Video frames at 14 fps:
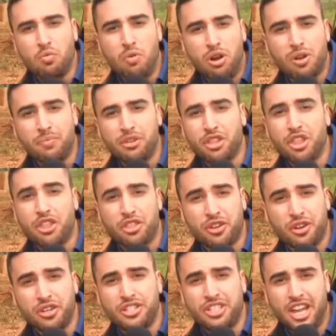Welcome to the
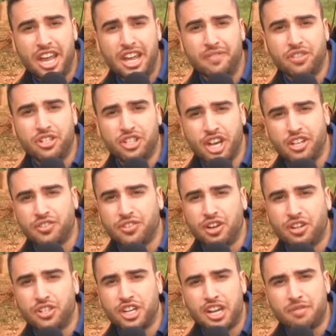third day of the
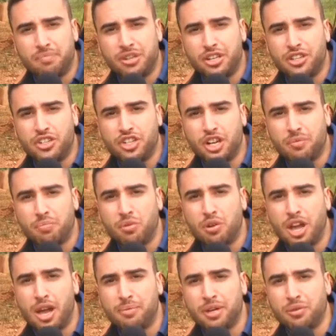Chainsaw Championship,
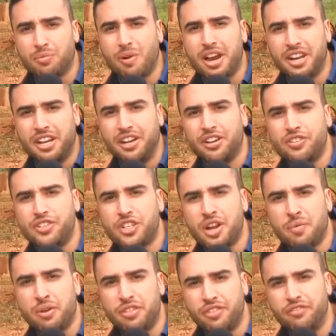happening right here in
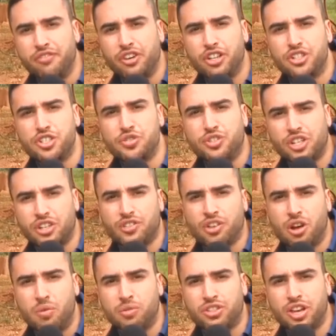Chetwynd. The footage you just
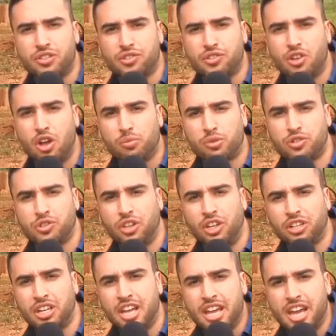saw was how the sculptures
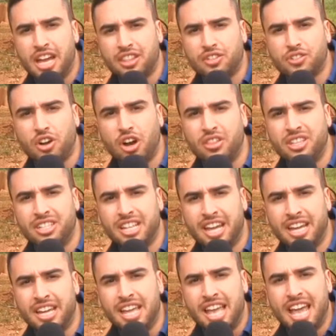looked at the start of the
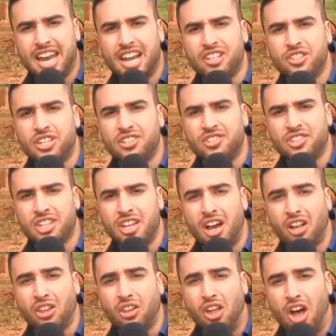day, and as you can see,
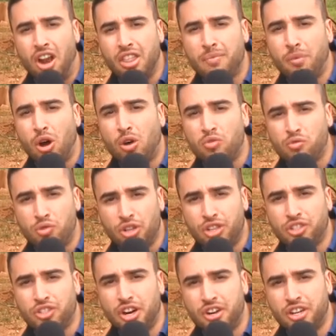a lot of them are really
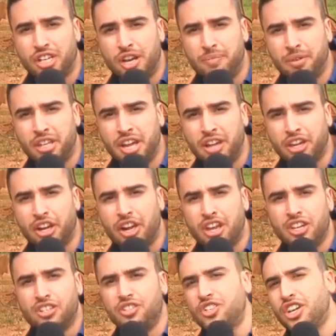starting to come together,
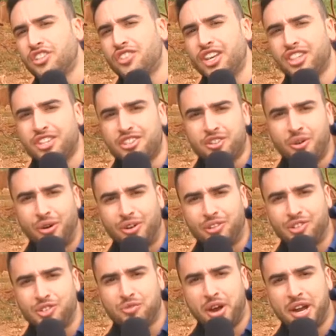just like these
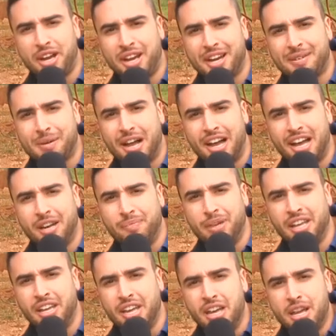tortoises right here behind me.